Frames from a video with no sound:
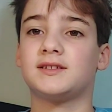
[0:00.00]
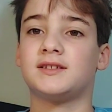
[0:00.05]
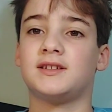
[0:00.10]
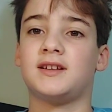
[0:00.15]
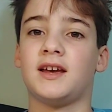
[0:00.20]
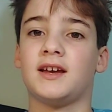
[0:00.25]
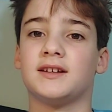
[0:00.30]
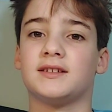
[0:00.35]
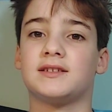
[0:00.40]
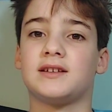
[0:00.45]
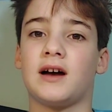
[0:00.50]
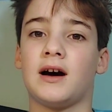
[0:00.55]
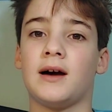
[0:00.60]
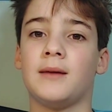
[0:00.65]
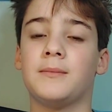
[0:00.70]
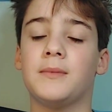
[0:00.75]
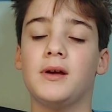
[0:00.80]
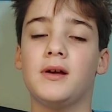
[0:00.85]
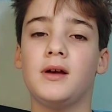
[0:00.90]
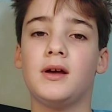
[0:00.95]
to take his
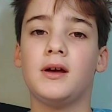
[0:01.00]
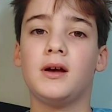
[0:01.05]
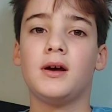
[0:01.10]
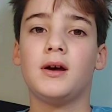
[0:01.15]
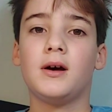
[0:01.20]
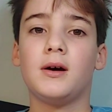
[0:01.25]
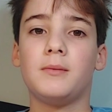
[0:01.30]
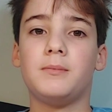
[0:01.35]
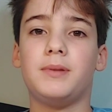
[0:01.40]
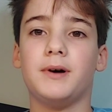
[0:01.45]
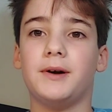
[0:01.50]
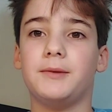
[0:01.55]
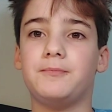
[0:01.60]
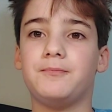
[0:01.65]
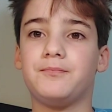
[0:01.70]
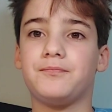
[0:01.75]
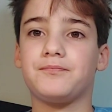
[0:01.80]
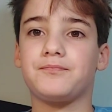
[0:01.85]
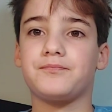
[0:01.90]
time. But,